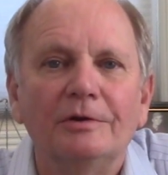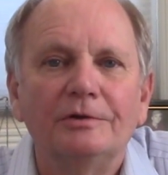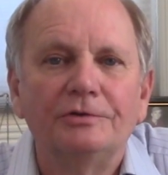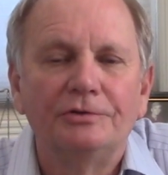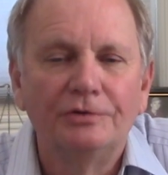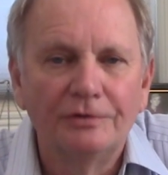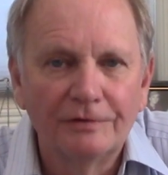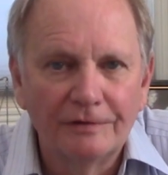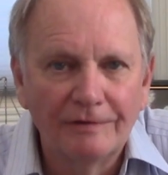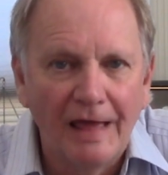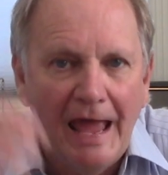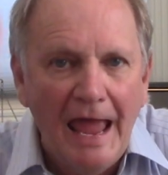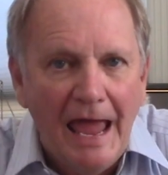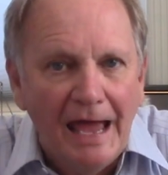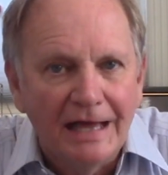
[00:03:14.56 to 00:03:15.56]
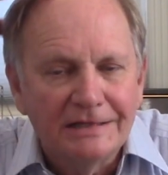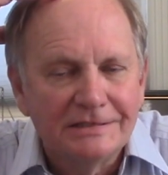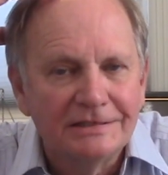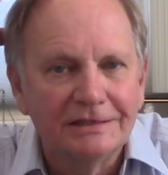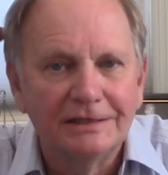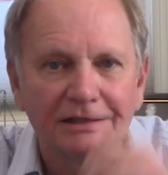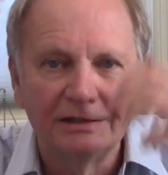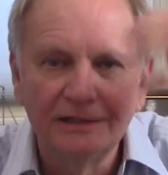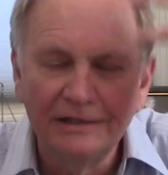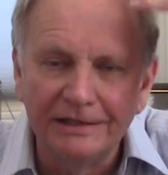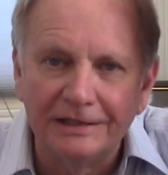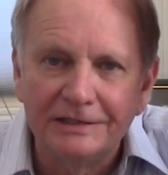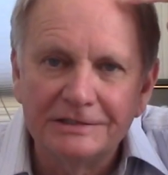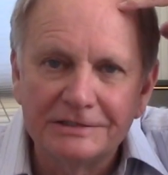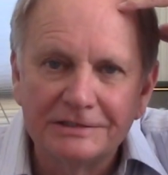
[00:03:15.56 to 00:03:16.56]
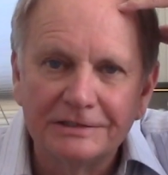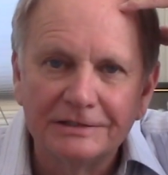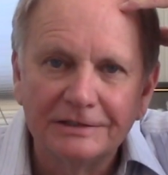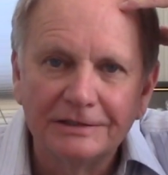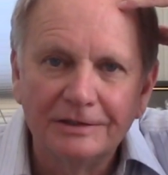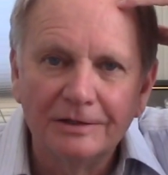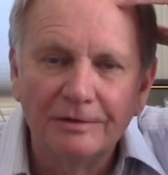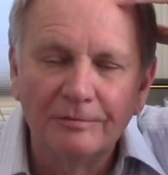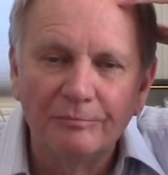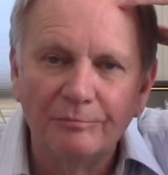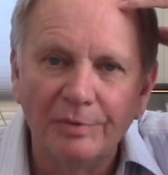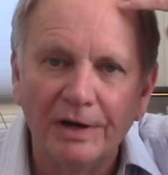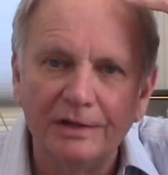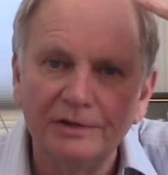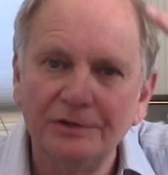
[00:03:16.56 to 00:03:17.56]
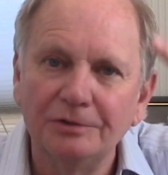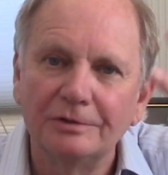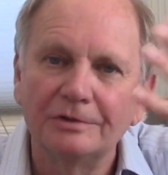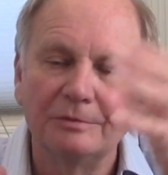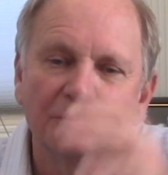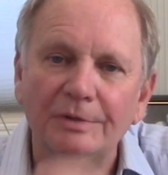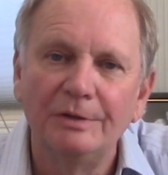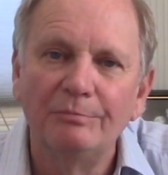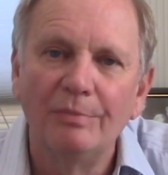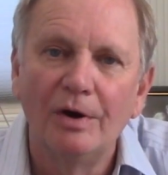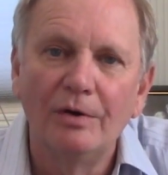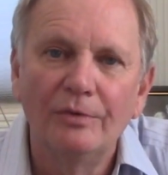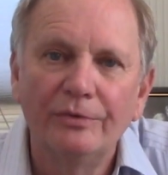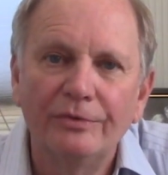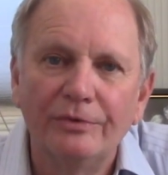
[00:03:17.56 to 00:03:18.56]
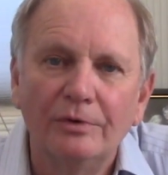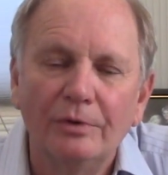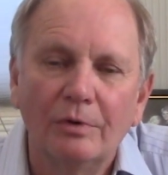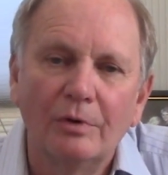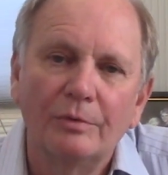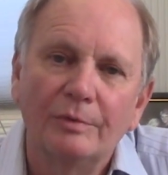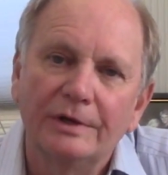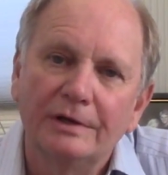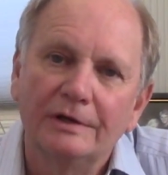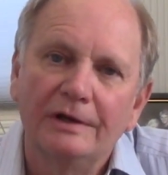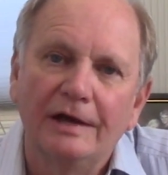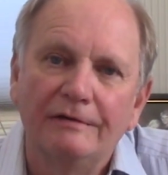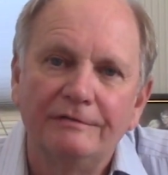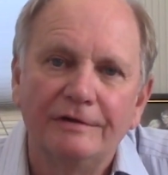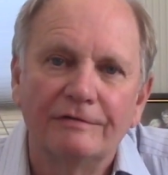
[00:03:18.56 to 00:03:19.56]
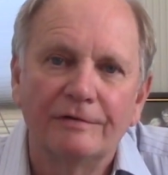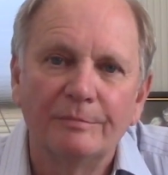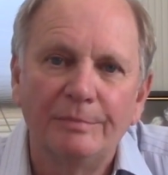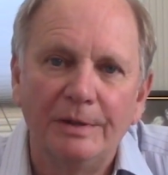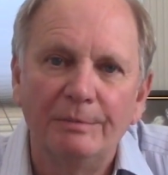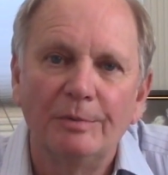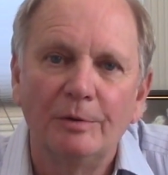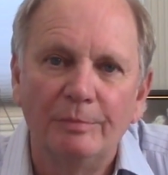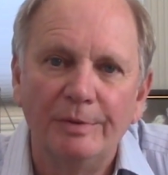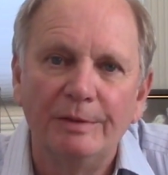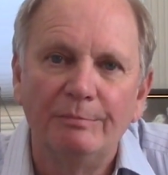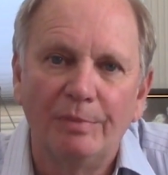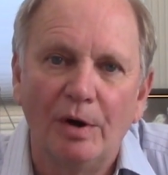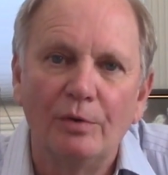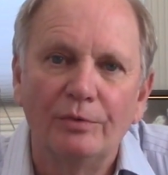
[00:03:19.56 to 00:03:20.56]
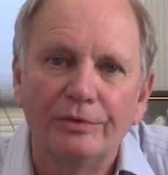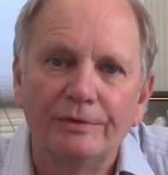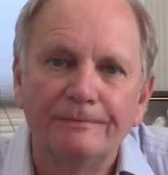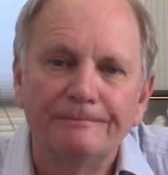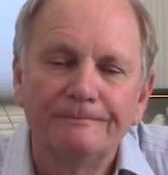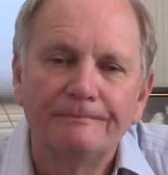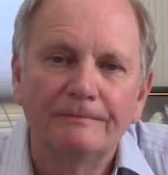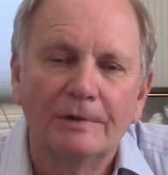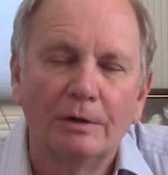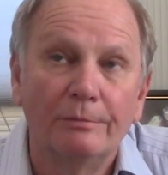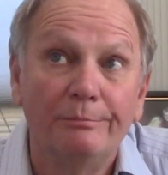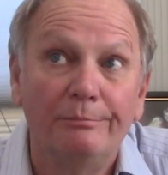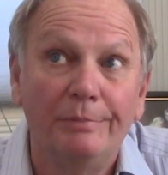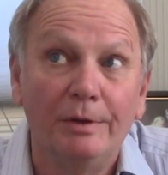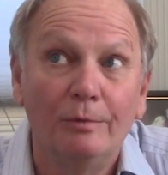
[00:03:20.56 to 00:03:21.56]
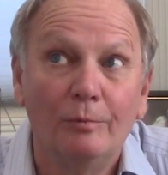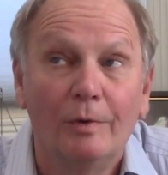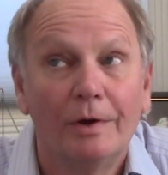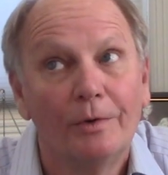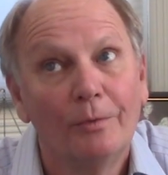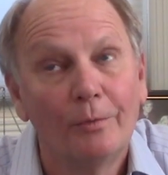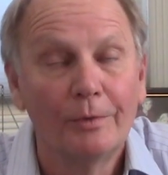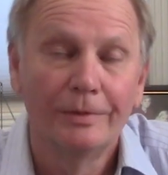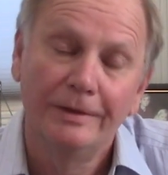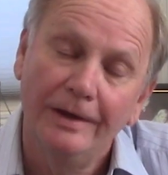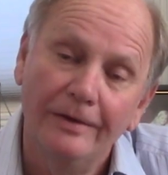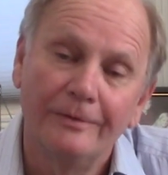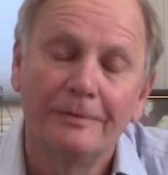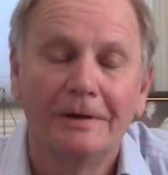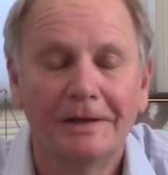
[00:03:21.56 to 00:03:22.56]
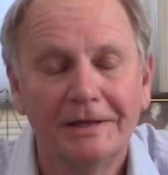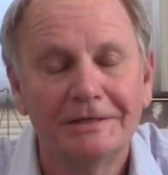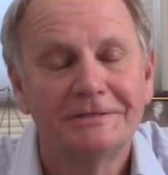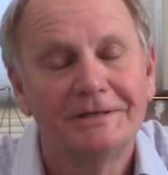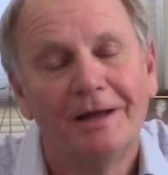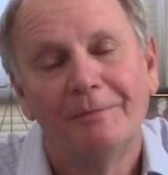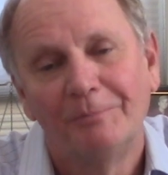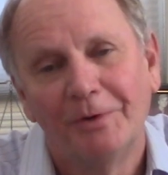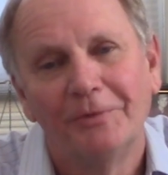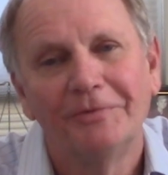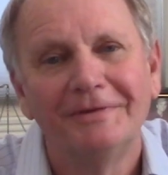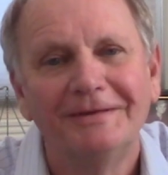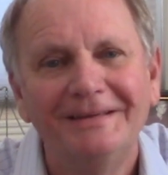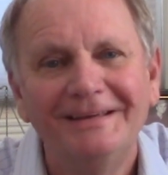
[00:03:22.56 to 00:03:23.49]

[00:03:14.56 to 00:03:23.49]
two different hats at least, but you can be both, or we can have different people be both, or be one or the other, I guess, not both.